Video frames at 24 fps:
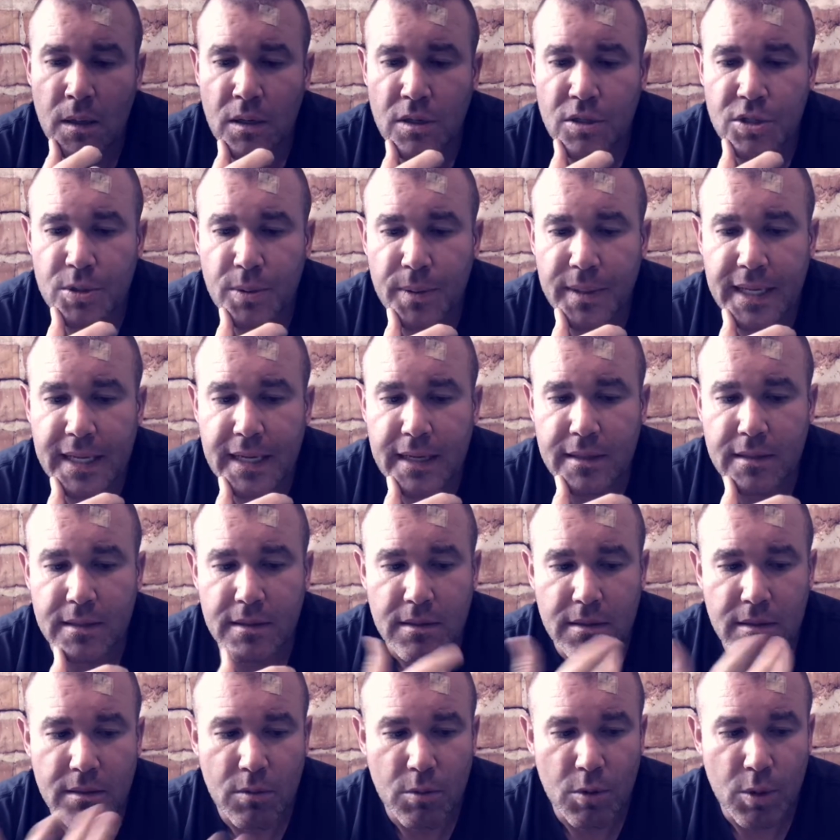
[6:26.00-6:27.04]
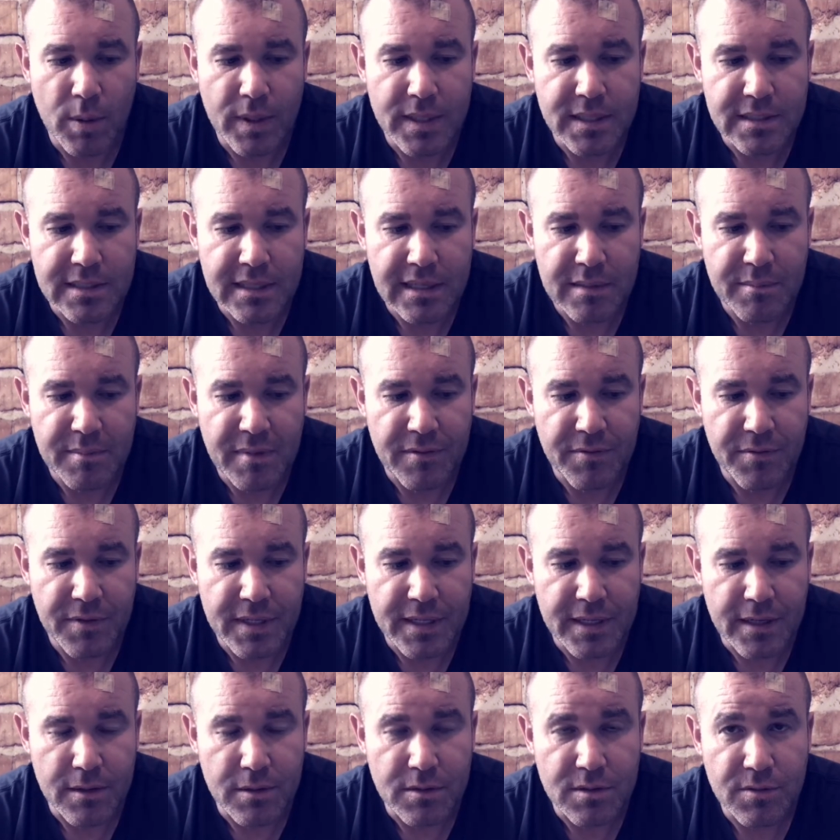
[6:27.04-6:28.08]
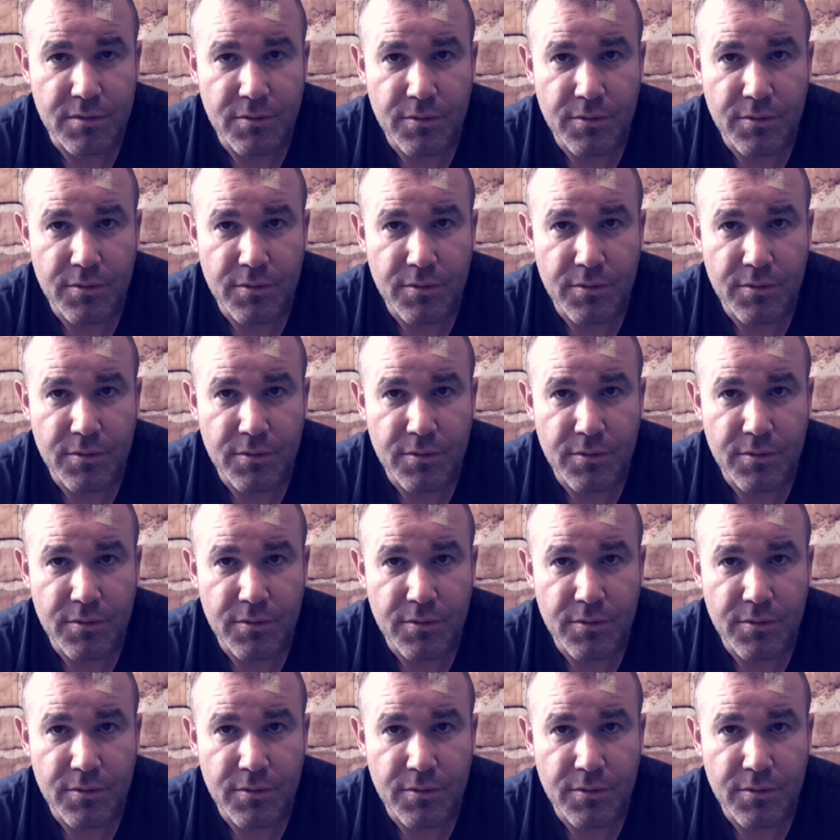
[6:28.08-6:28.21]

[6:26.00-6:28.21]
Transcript: So again, what do I say in my videos?